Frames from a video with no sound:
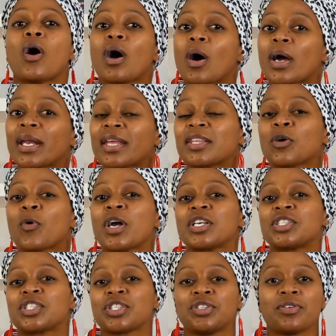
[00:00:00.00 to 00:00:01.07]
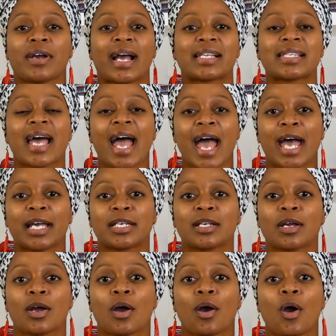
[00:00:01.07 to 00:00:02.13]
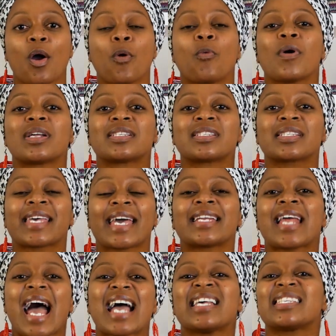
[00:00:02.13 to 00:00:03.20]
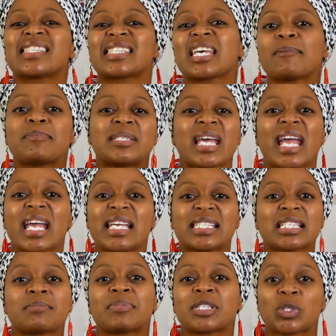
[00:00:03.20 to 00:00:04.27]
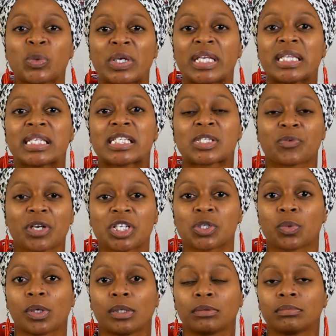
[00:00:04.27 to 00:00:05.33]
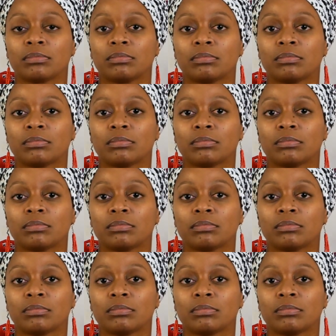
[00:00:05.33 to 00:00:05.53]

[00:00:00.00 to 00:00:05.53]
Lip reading: Another question you guys had was, can I skip days in between this ritual?